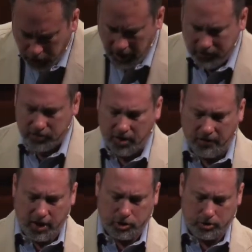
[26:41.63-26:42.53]
gift of
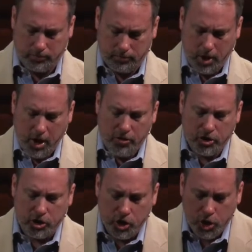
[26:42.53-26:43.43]
salvation,
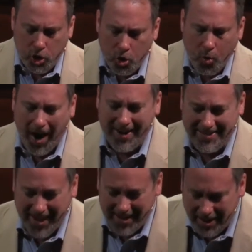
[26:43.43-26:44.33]
this new
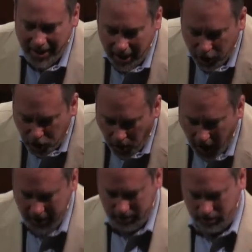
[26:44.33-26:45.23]
identity in
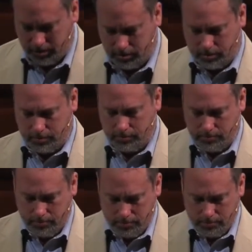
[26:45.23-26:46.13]
Christ.
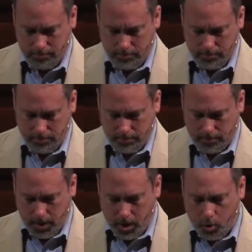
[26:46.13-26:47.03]

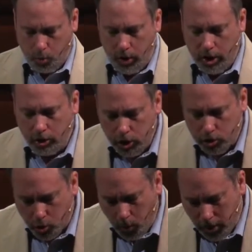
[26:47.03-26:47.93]
Will you
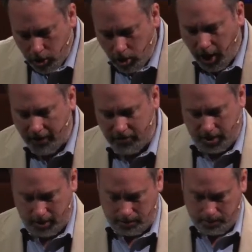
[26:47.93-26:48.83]
surrender your life to
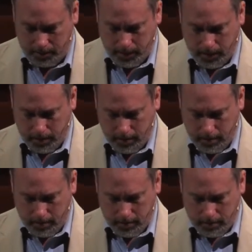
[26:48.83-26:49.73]
Him?
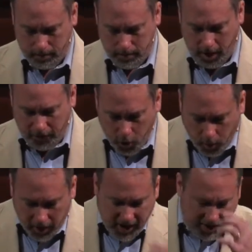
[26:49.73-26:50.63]
If you
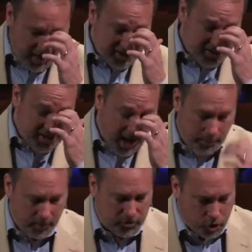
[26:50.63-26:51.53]
want to take that
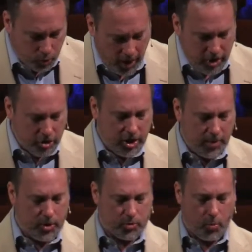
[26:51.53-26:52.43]
step of surrender to
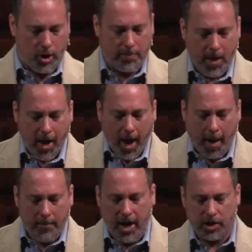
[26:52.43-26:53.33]
Him this morning, I'm
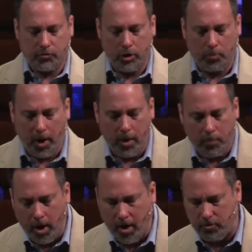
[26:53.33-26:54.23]
going to ask for you to pray a
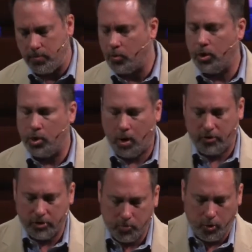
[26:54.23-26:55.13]
prayer after me where you are
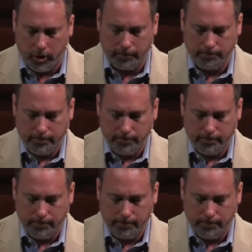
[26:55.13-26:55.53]
this morning